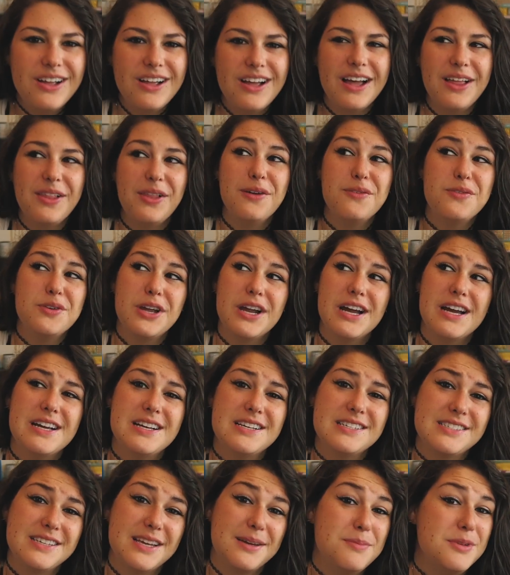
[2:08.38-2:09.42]
I love you
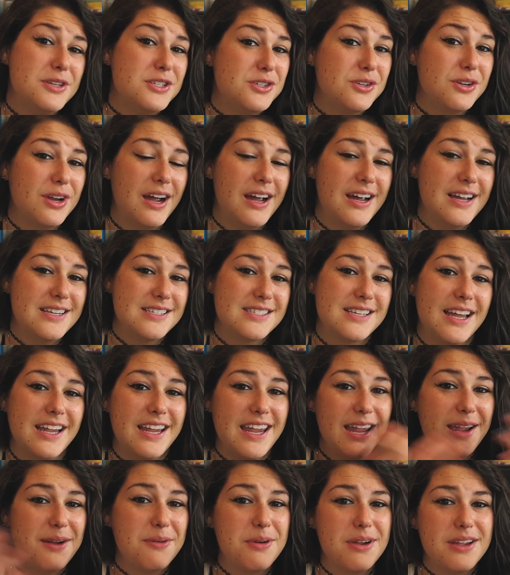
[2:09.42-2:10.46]
guys. I miss you guys. I
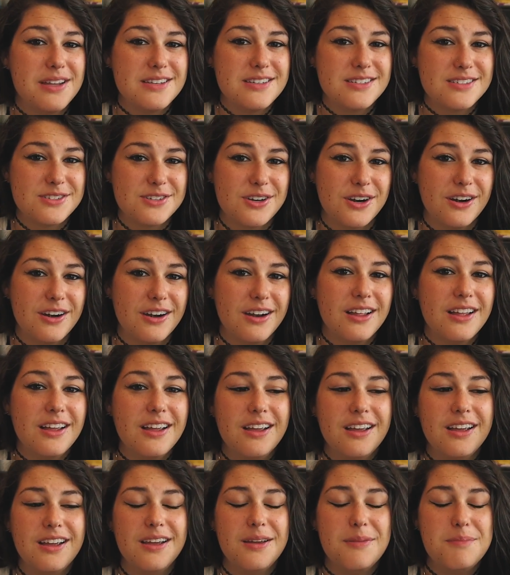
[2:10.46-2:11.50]
can't wait to start
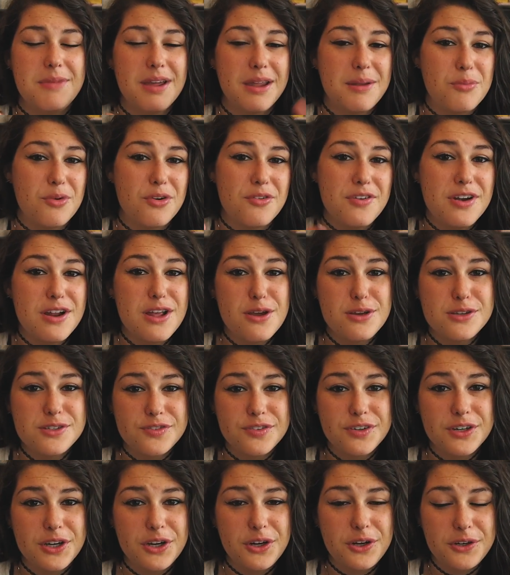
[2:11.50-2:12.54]
making more
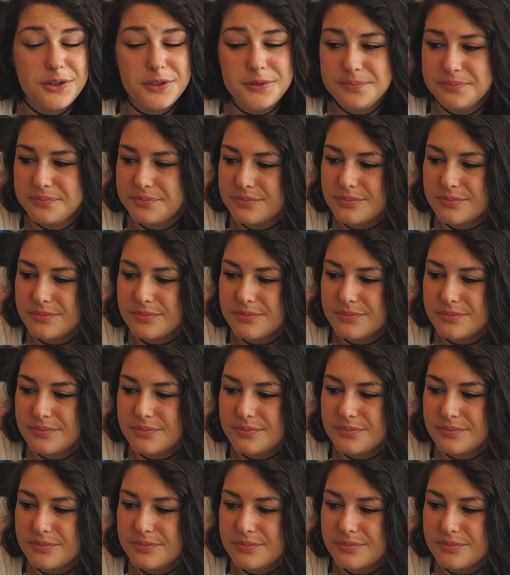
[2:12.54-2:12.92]
videos for y'all.